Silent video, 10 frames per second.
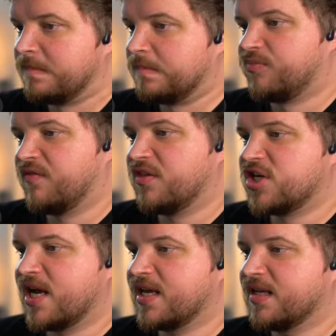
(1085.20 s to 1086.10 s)
If the
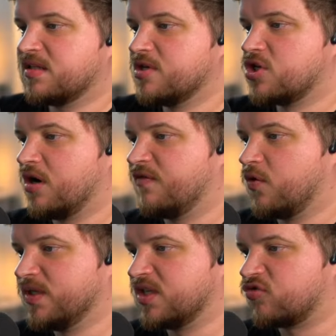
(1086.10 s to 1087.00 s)
chat gets the majority of the
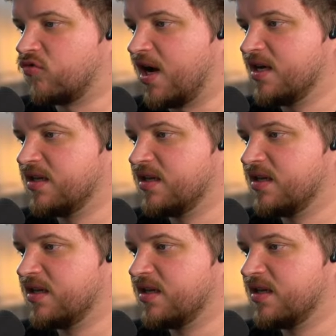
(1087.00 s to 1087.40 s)
quizzes right,